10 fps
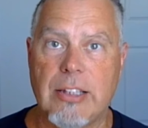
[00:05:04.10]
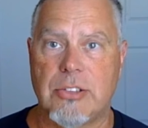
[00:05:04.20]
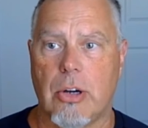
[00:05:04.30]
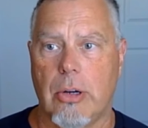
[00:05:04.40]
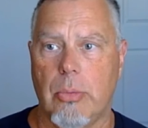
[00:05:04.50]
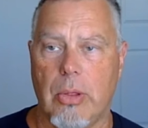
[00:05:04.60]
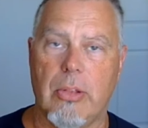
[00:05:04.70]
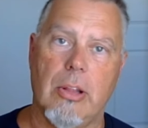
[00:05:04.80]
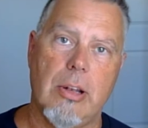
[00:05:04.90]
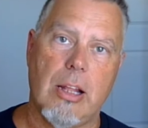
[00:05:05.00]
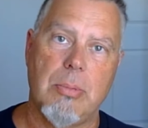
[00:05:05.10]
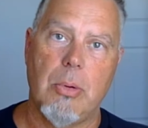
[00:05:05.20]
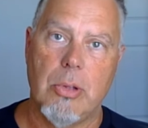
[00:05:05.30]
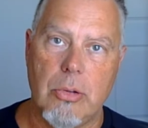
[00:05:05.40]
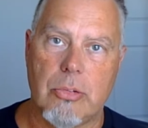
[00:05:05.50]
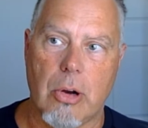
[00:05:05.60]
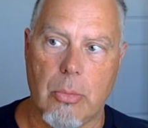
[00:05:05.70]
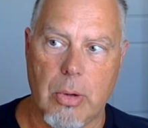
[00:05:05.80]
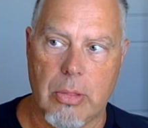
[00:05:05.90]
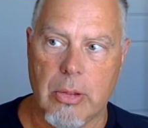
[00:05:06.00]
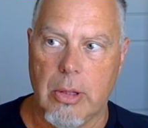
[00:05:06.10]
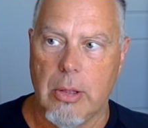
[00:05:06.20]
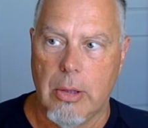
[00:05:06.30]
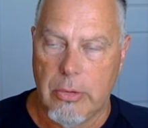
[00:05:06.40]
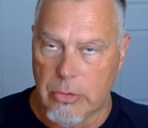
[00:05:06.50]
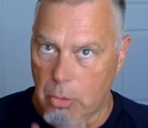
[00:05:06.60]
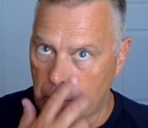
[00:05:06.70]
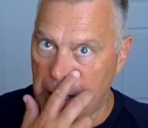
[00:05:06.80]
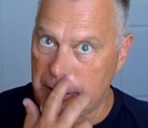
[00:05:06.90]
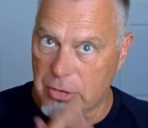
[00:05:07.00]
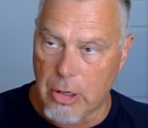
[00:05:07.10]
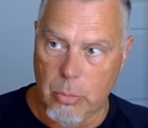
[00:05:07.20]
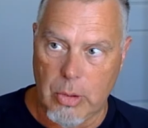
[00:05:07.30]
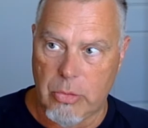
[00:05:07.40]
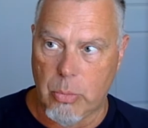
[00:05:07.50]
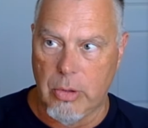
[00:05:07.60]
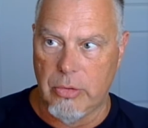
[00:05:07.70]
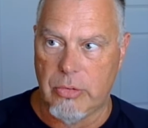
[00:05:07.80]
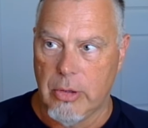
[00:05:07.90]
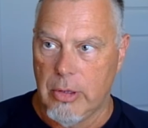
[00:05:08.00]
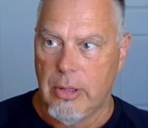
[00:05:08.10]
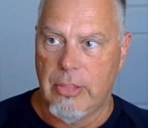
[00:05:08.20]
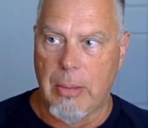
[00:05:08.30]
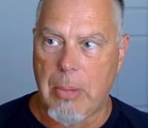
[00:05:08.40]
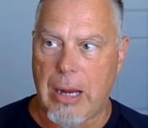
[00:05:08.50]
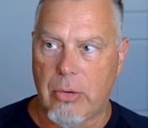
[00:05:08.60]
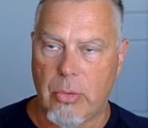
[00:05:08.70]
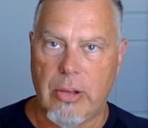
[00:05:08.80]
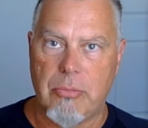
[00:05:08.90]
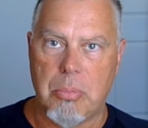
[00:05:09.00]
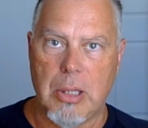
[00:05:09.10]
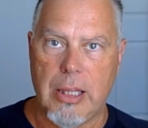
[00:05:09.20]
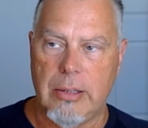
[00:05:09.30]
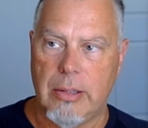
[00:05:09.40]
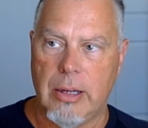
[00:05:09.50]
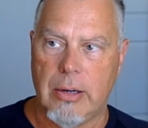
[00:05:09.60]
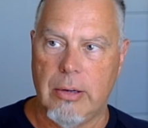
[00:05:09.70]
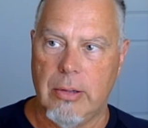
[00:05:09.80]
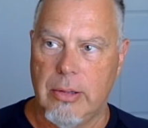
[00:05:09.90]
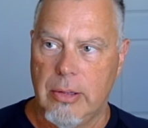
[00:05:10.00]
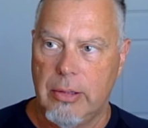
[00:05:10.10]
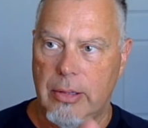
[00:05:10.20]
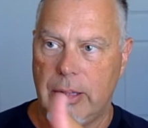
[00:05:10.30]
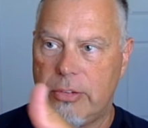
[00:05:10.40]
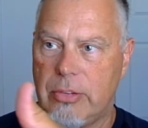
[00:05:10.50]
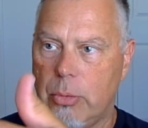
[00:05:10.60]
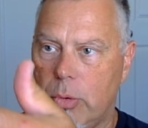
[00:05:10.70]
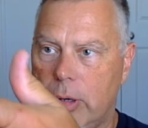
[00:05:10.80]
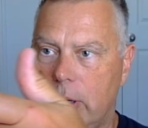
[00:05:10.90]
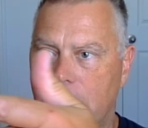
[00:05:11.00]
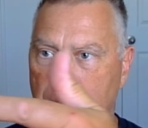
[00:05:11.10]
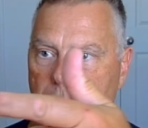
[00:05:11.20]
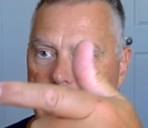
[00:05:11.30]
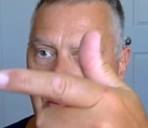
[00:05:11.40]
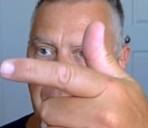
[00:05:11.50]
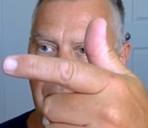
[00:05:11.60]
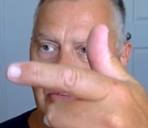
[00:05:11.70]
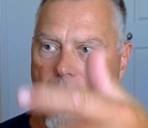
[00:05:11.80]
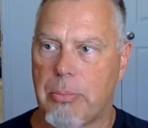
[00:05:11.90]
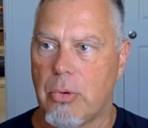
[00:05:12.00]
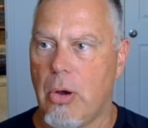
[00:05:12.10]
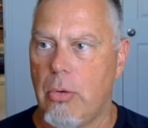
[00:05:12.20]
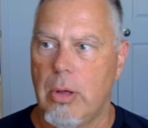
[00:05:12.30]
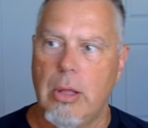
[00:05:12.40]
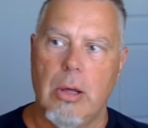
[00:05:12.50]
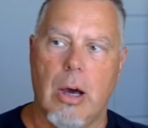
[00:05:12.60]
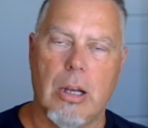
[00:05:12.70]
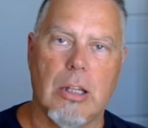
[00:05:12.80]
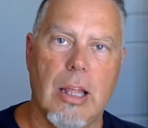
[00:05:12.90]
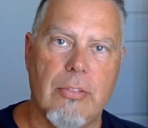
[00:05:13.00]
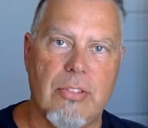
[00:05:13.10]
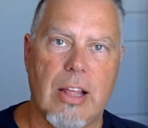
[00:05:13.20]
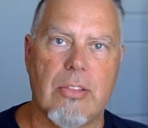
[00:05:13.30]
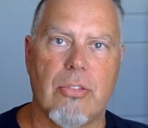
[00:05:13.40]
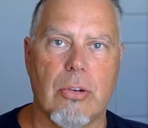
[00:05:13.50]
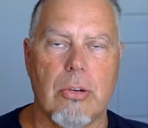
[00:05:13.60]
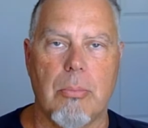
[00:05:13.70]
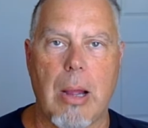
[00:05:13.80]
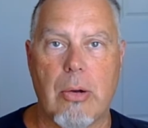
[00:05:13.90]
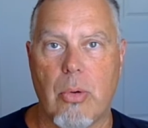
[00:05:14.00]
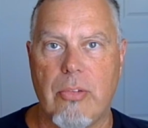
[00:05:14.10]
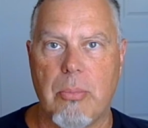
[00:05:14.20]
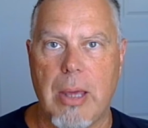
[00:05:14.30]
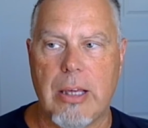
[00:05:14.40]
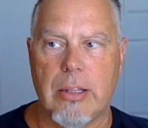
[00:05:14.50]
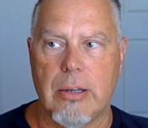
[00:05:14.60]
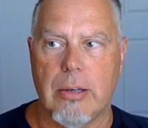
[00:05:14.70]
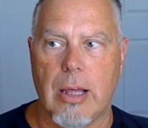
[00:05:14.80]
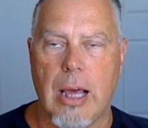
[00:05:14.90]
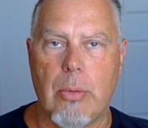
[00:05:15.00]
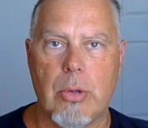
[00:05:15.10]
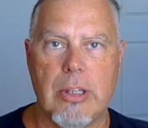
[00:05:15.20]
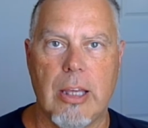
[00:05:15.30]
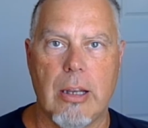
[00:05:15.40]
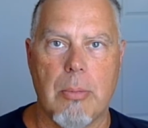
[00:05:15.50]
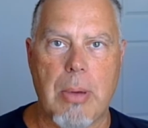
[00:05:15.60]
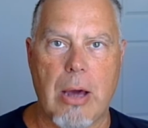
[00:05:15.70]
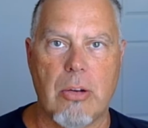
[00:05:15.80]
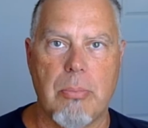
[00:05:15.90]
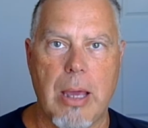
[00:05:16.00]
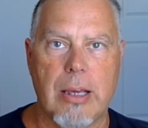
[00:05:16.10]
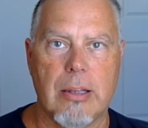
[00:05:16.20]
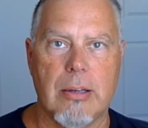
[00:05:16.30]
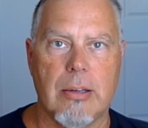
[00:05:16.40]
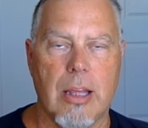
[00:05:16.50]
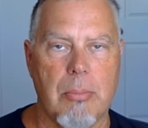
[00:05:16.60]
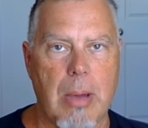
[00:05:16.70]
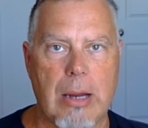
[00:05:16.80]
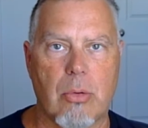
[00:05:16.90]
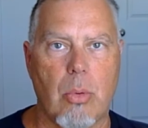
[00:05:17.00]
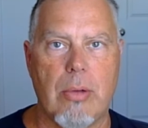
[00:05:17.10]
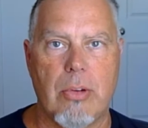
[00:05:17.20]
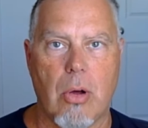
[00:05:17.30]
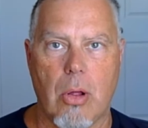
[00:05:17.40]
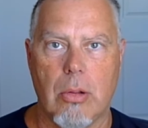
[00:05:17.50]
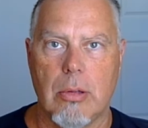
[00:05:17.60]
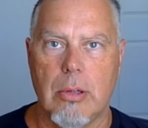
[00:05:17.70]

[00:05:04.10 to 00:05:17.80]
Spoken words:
started with. It doesn't have to be what you start with. So what I started with was that microwave plate there. That's the one up in the top row on the left. That's for microwaving bacon. I would get a pound of bacon and microwave it all